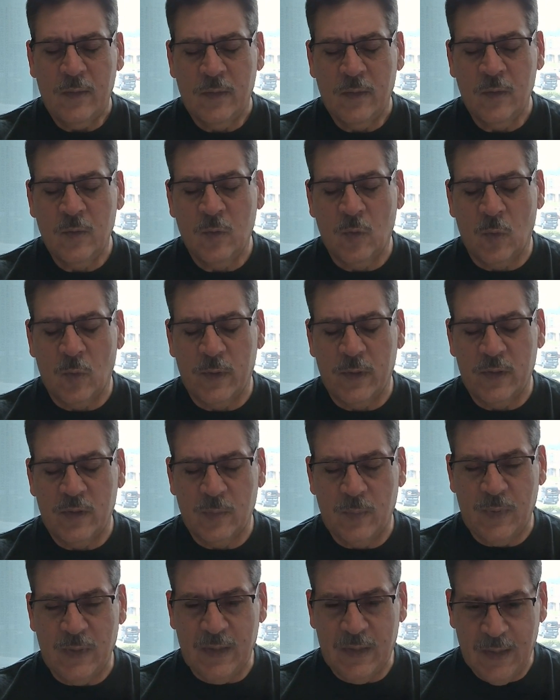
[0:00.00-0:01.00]
they're going
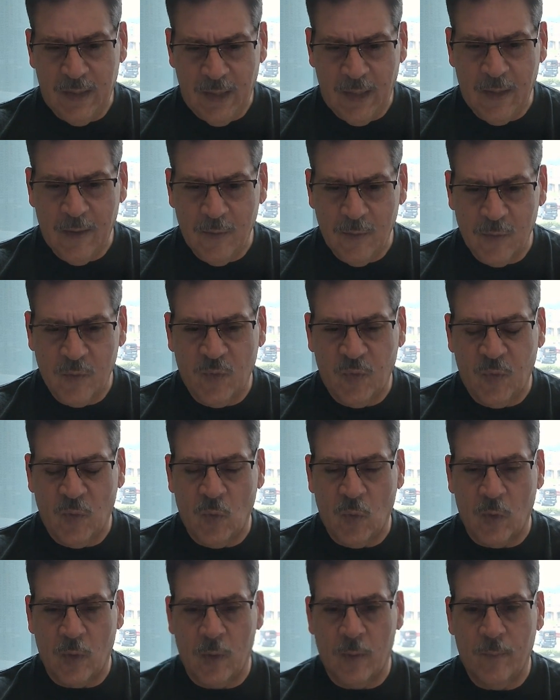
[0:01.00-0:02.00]
to be cared
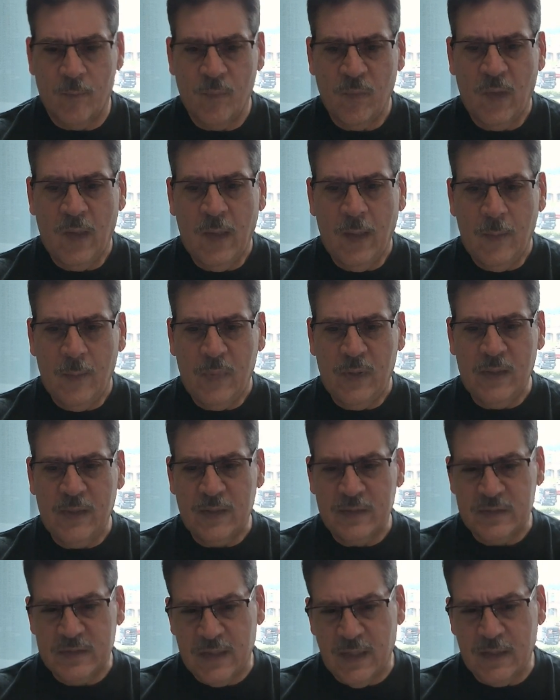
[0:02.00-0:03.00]
for
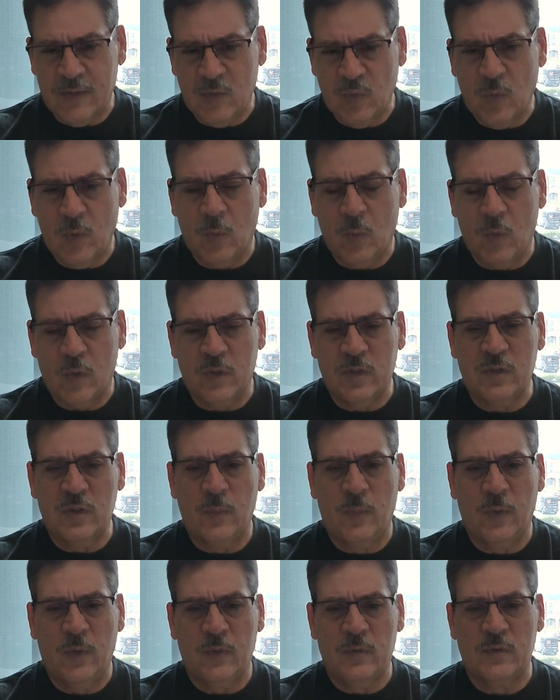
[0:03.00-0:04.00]
because that's what we're
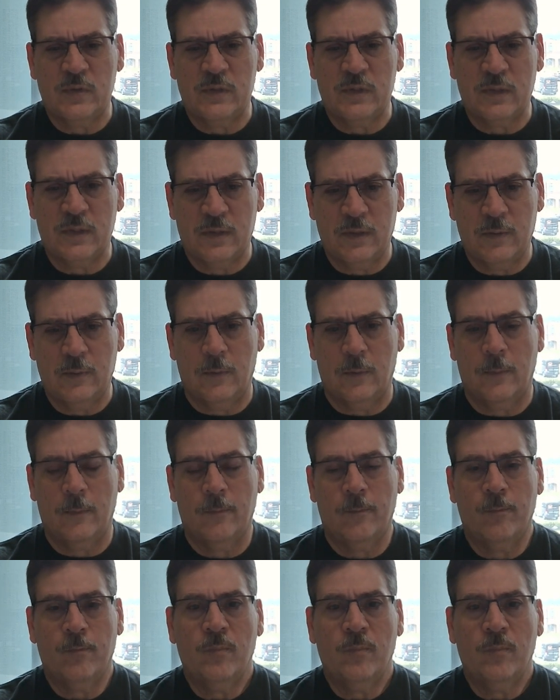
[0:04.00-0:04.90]
supposed to do.